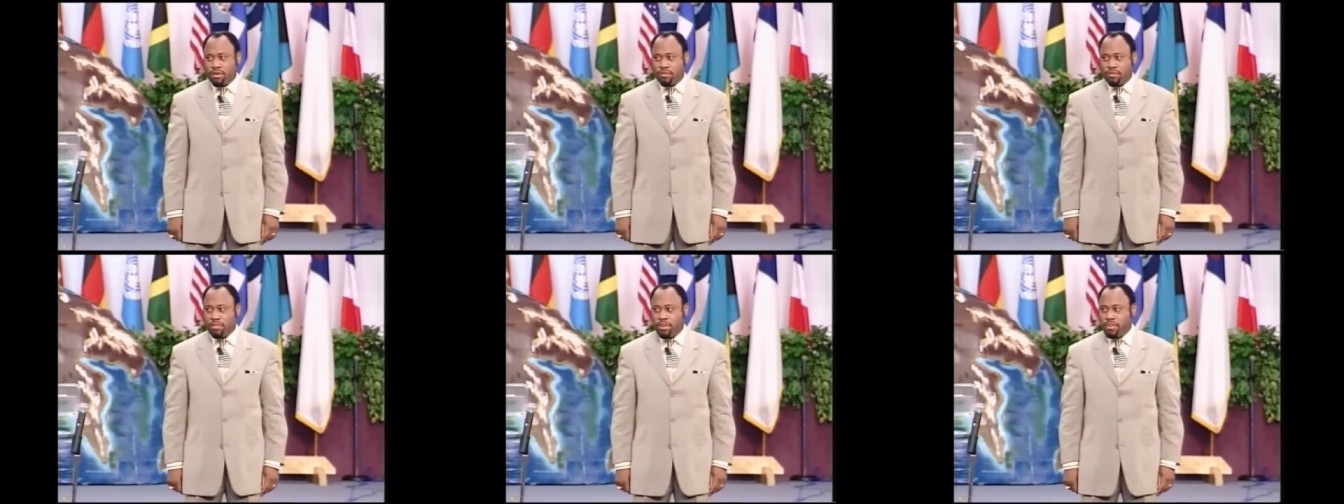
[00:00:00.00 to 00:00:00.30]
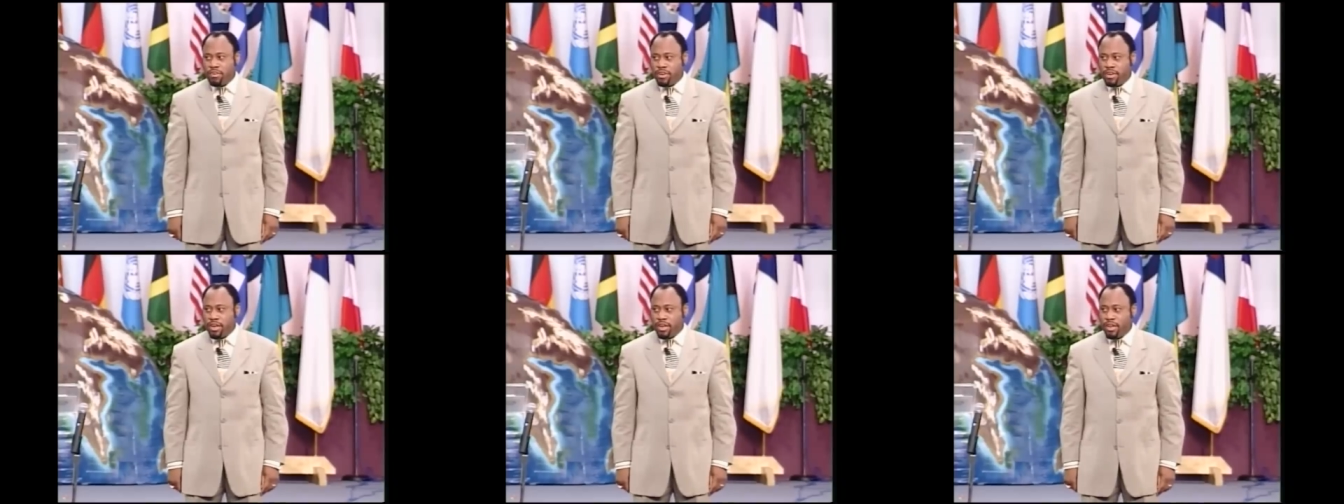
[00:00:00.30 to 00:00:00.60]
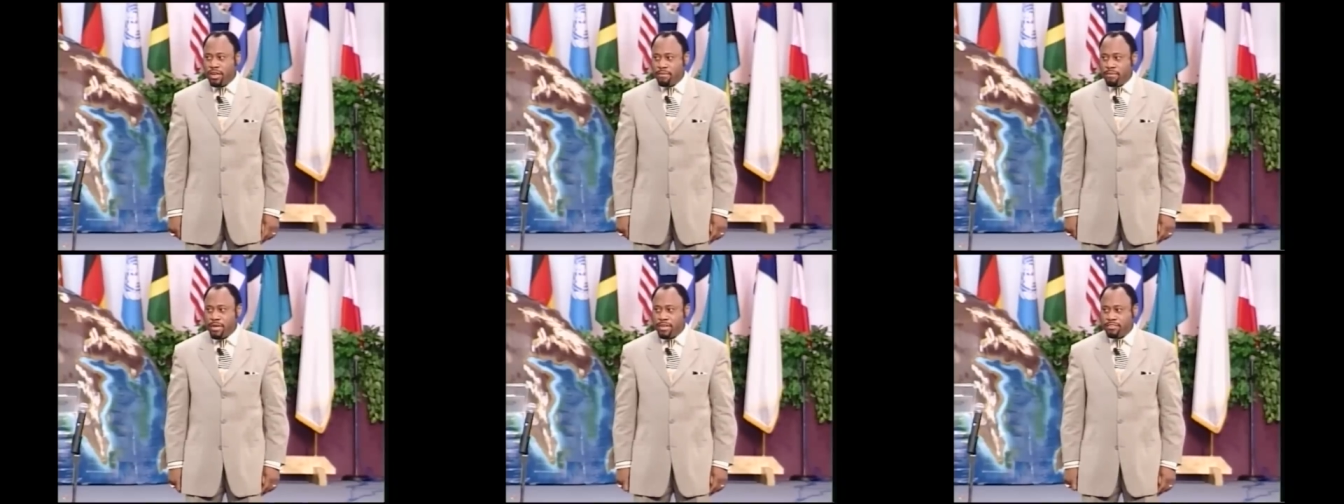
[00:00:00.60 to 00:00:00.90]
a very
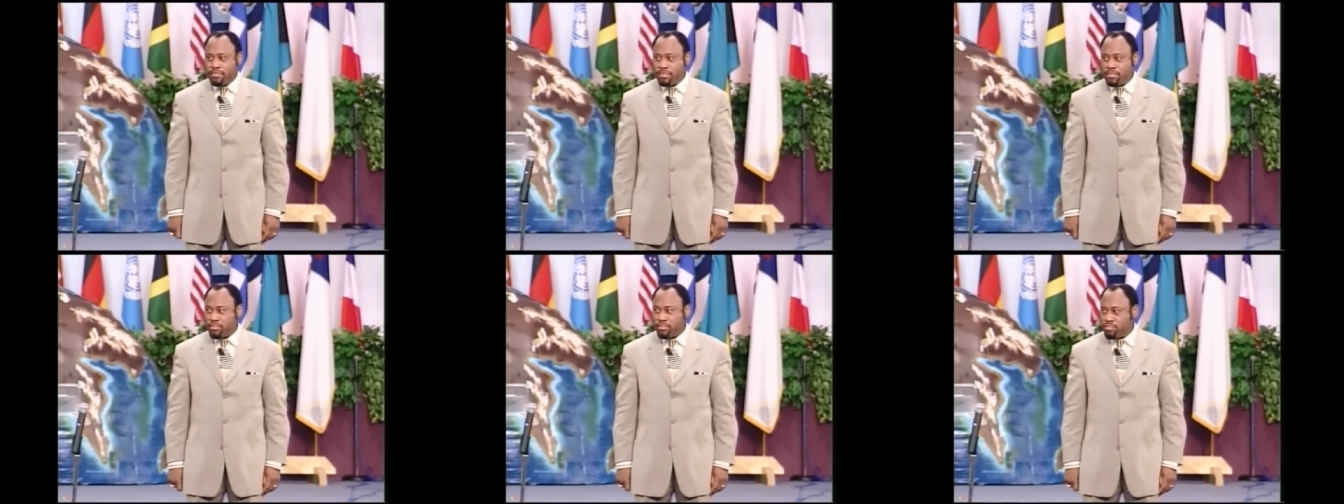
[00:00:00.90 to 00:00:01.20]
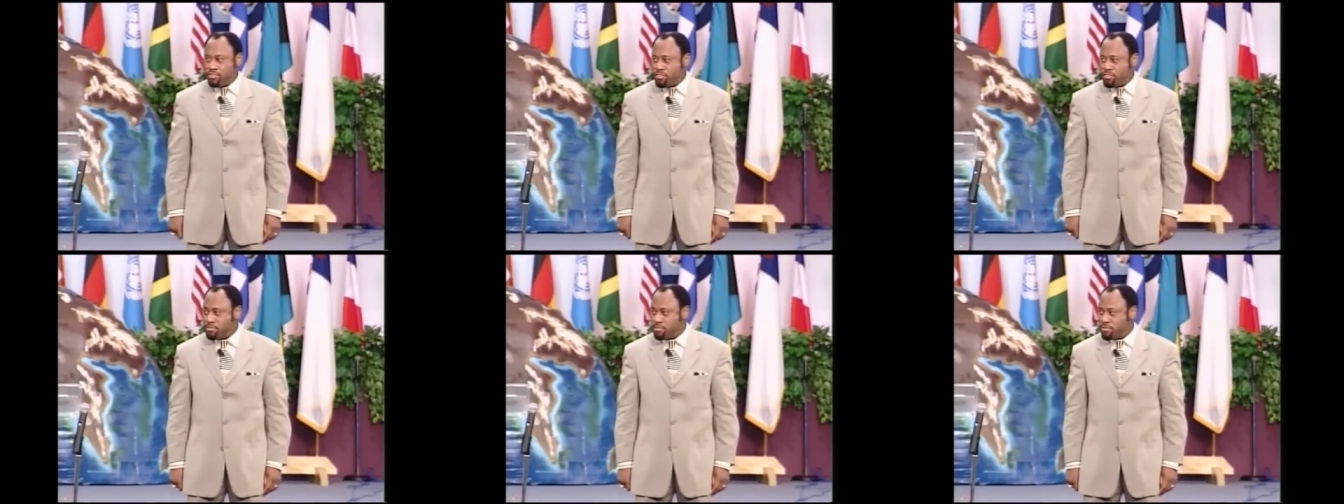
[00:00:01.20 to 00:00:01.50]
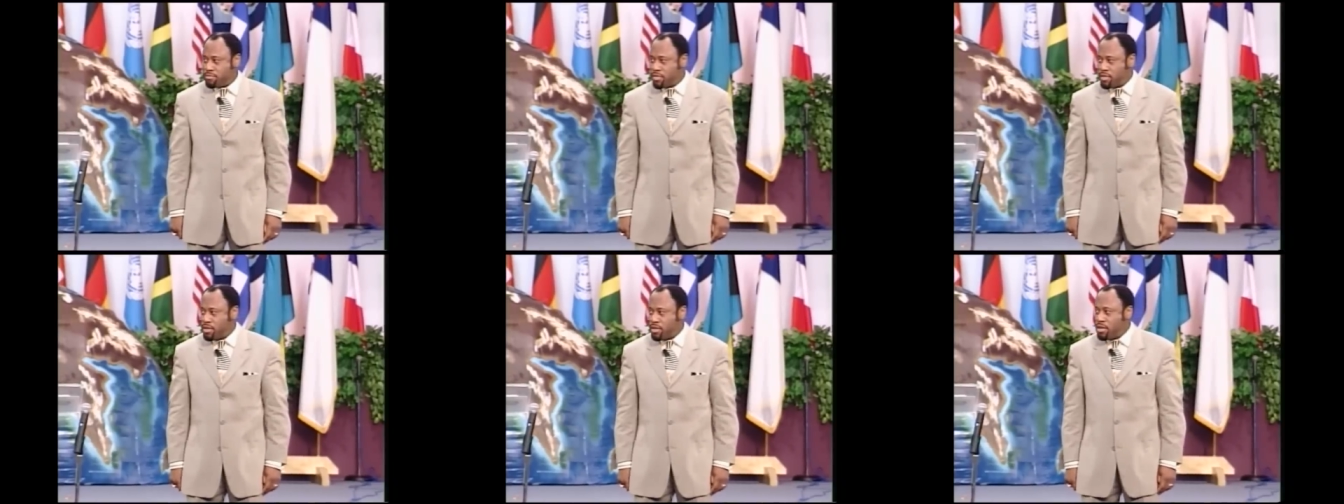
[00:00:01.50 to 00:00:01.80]
clear message.
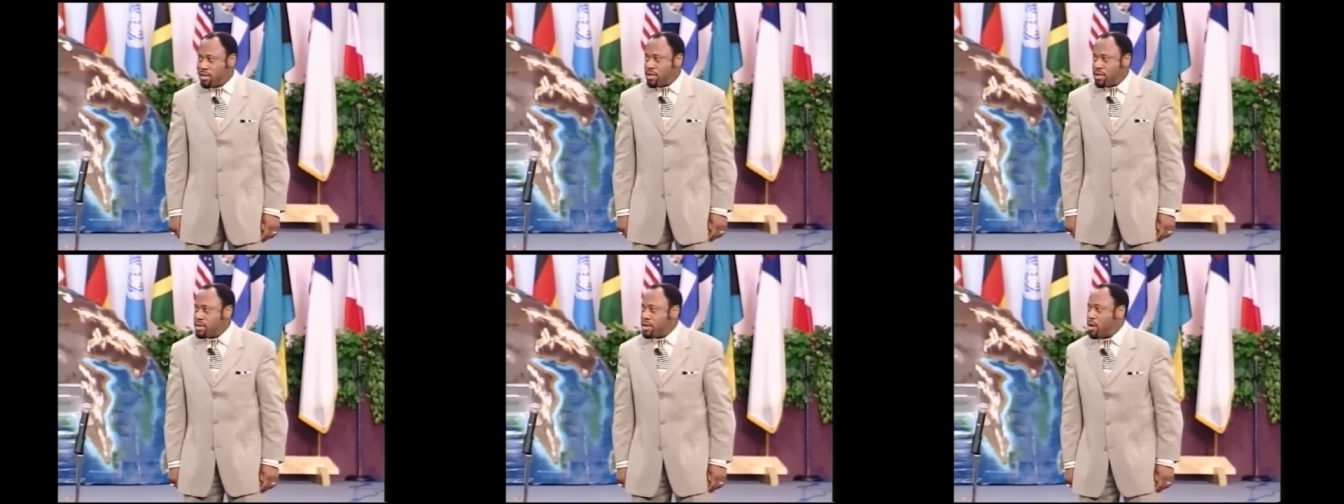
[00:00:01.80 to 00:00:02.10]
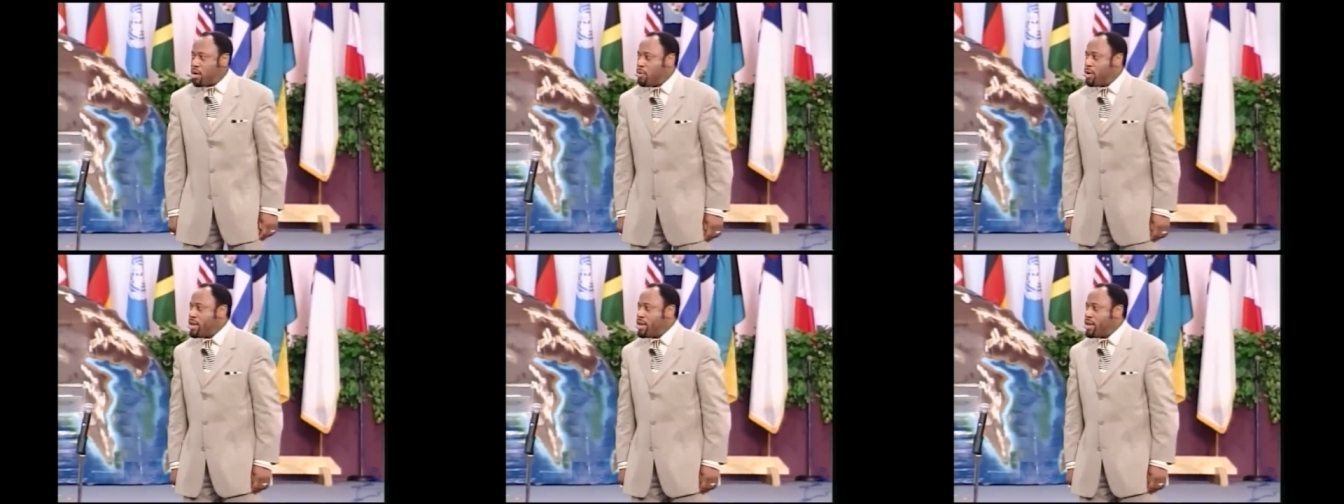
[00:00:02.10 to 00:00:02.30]
Now,